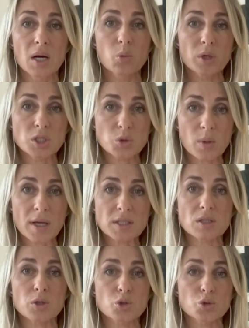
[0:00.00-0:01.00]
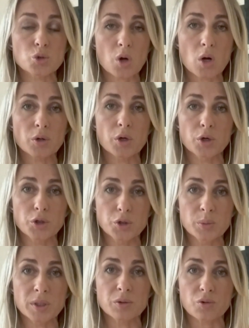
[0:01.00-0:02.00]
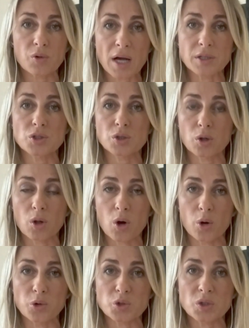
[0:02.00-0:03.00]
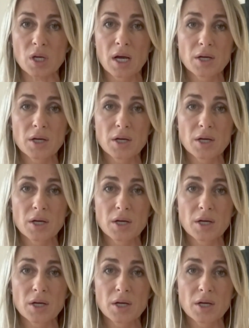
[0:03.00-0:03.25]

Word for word: which was a strong human rights clause.